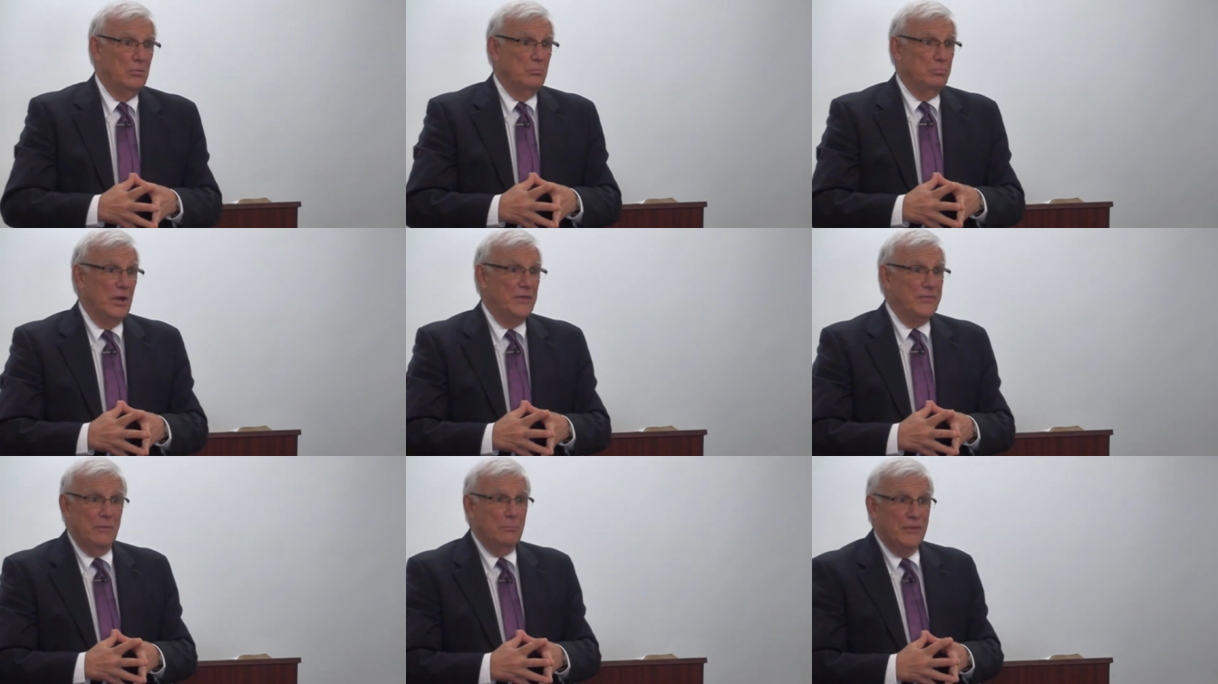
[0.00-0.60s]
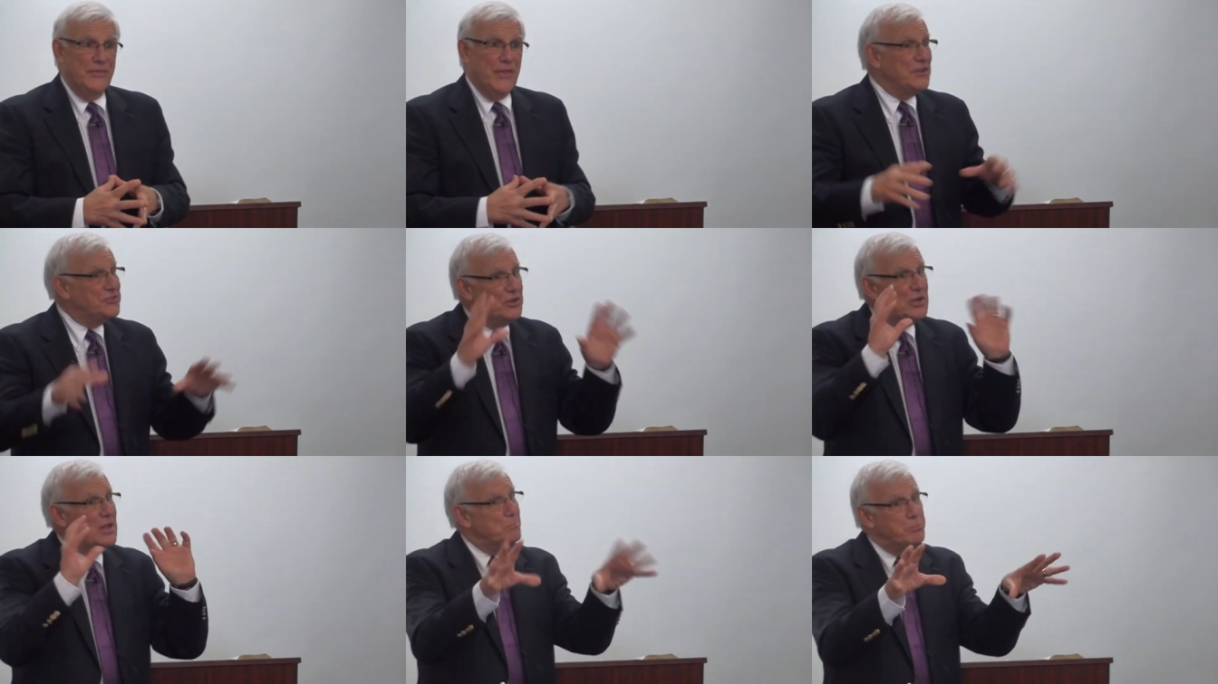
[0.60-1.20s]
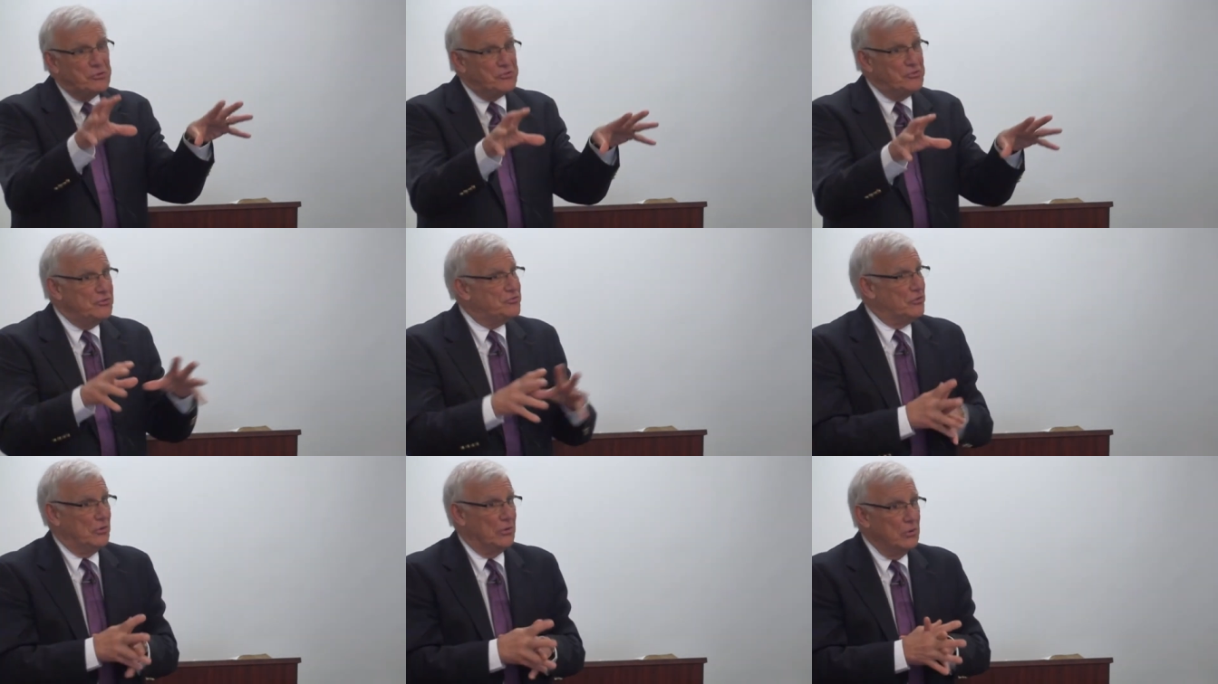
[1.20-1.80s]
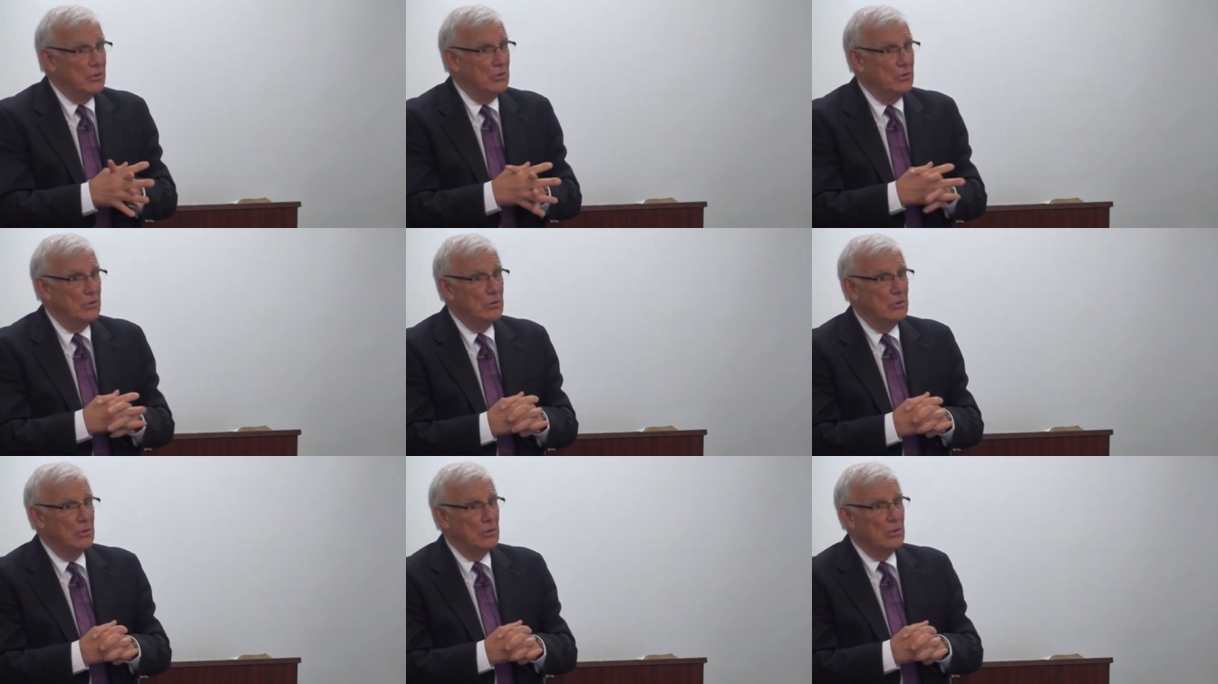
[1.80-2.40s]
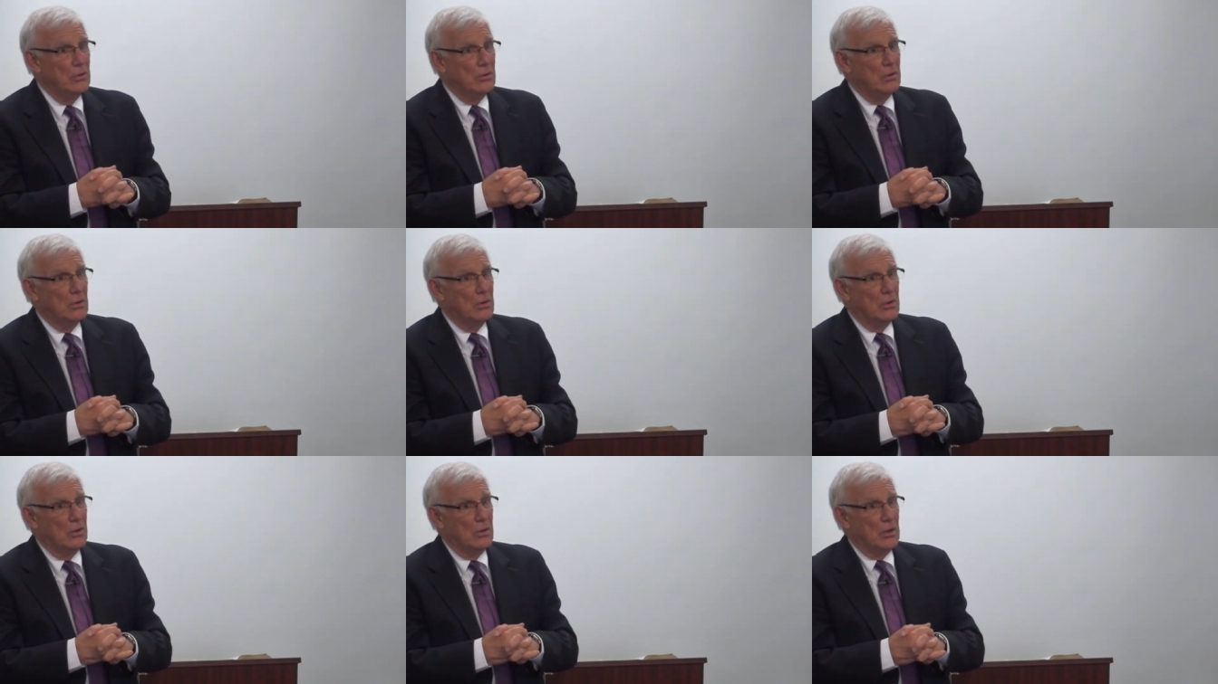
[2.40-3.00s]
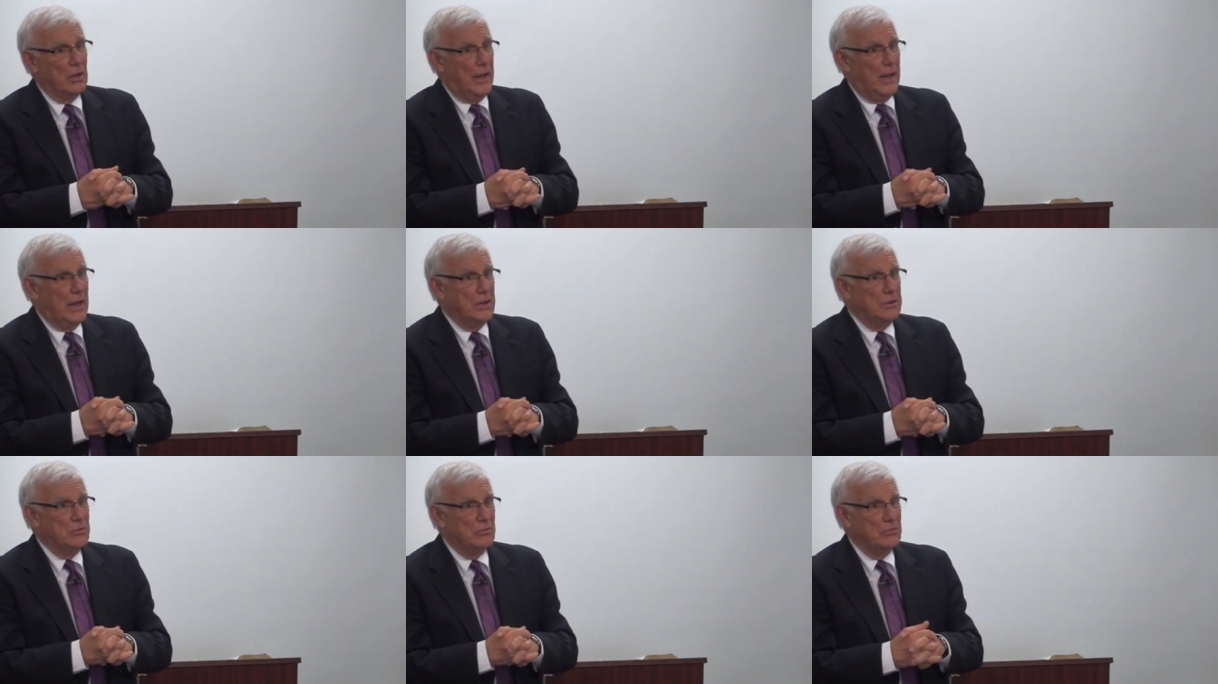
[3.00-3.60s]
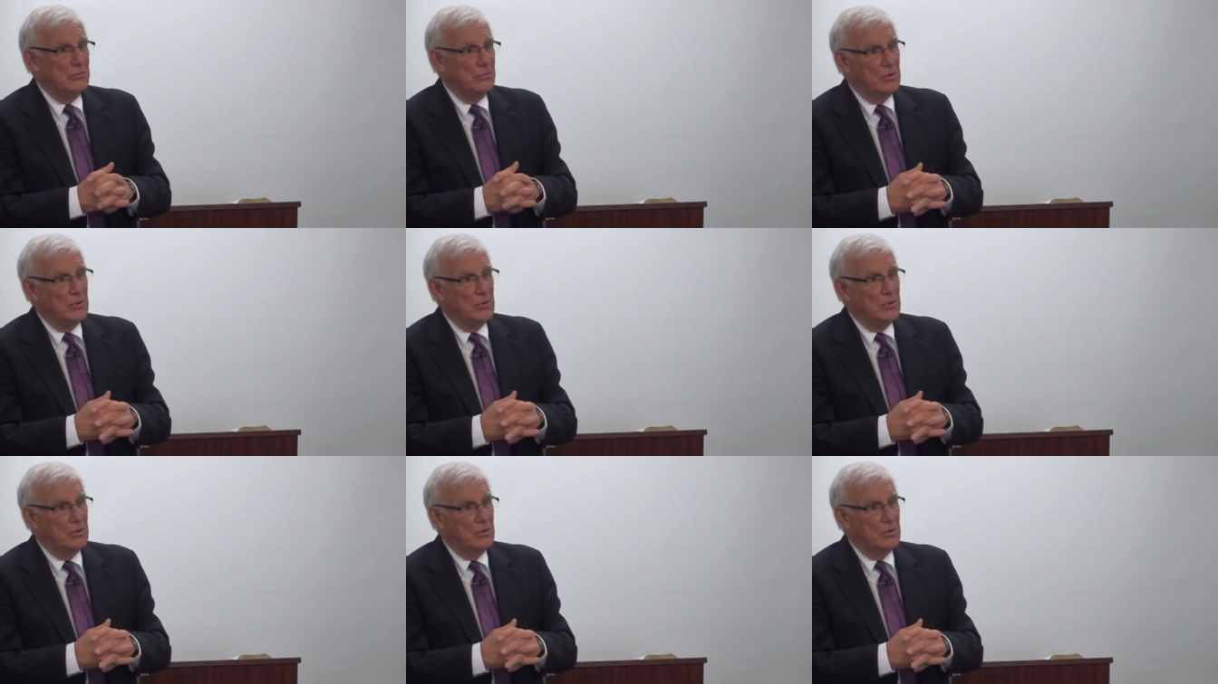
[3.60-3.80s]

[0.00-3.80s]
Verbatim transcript: But, but that's an imposition. And